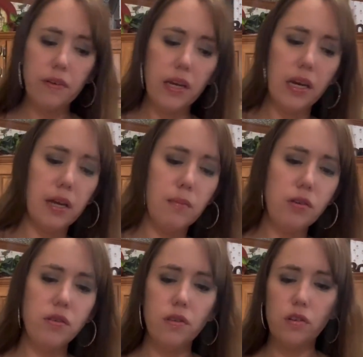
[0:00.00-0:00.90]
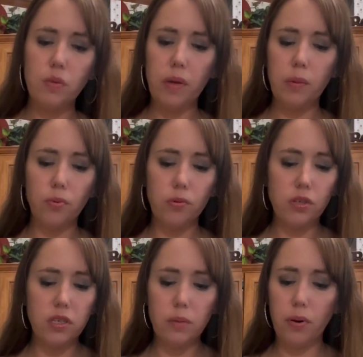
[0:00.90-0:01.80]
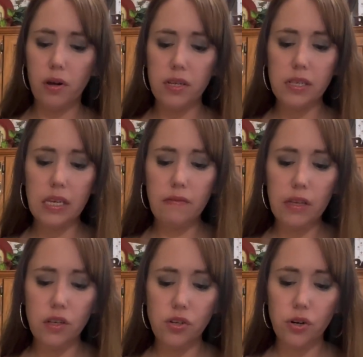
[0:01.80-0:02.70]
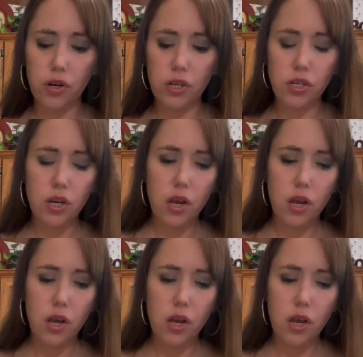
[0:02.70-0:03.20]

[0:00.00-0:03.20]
and most of those people, just upon us leaving the church,